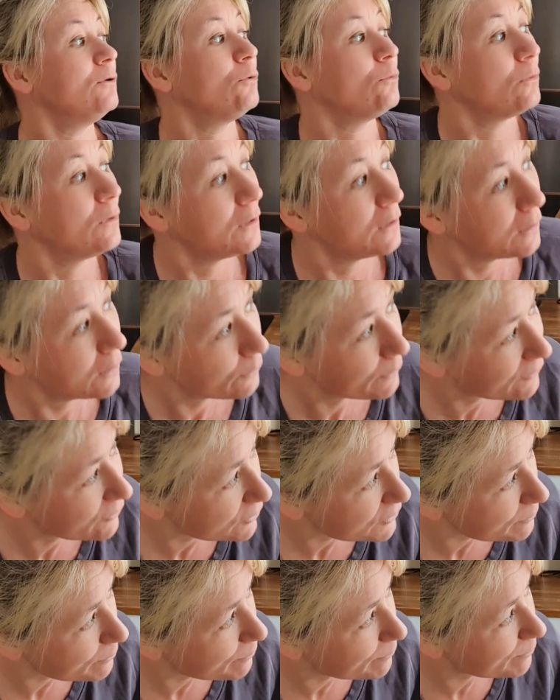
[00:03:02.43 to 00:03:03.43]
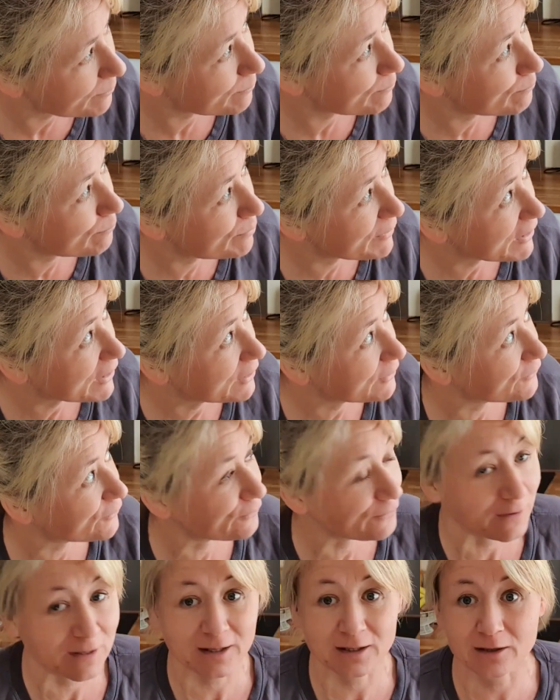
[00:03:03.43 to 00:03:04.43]
Oh, we've got a bird
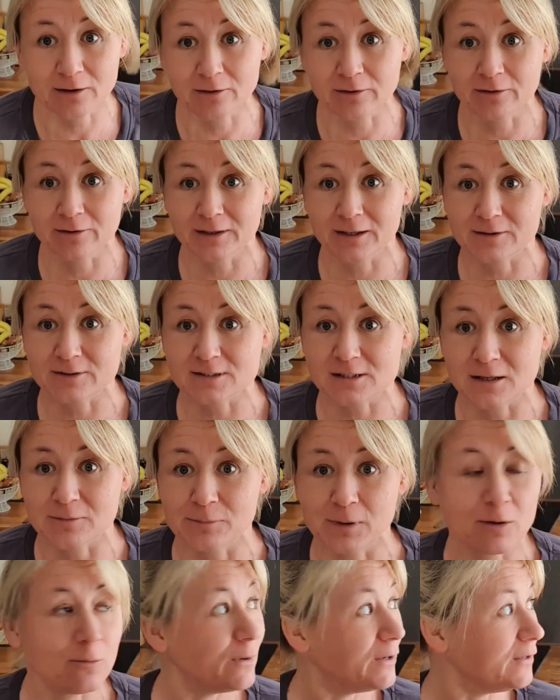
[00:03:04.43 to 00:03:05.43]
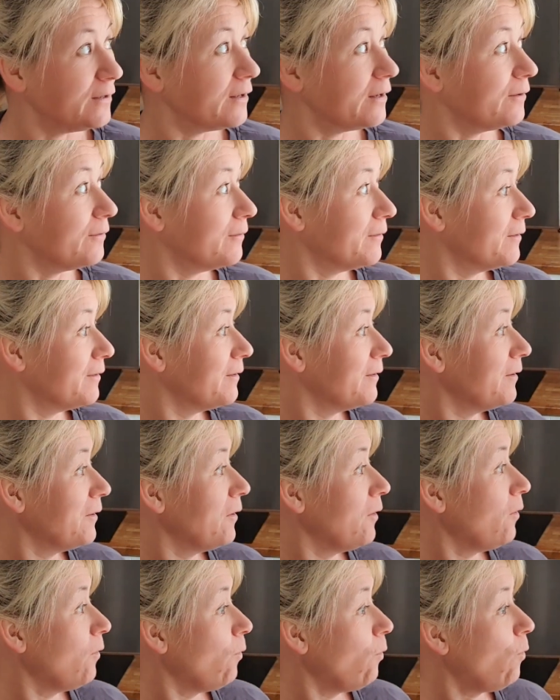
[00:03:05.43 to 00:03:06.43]
fight going on outside my window.
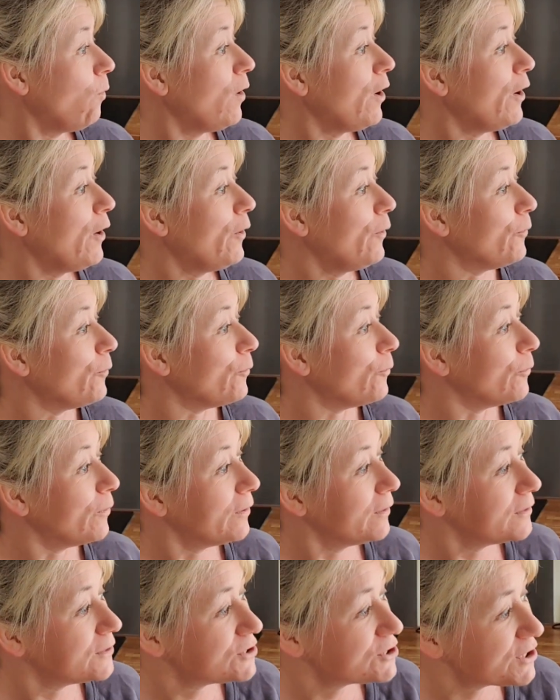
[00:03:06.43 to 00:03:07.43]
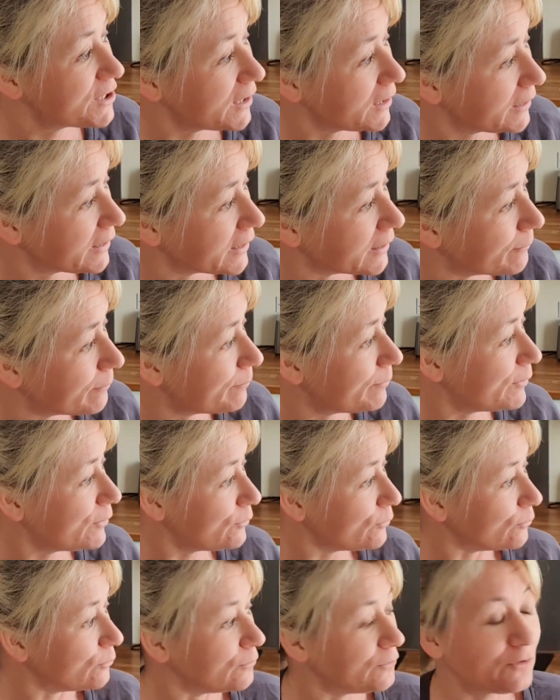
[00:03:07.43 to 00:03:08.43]
Whoa, chill your
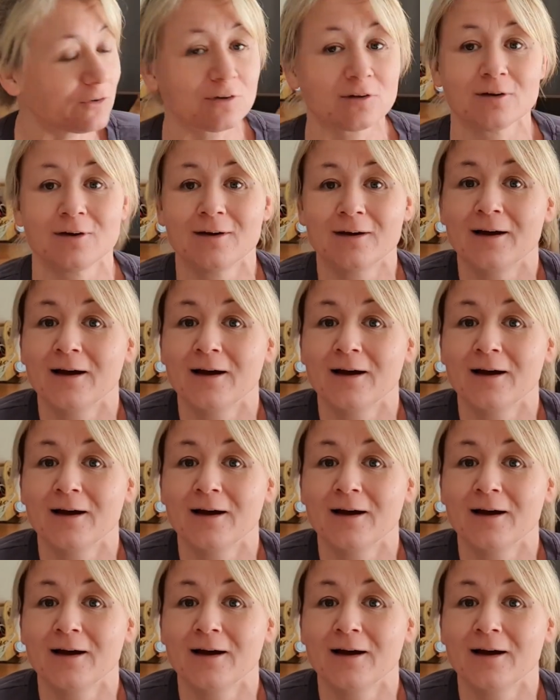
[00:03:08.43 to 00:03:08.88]
boots.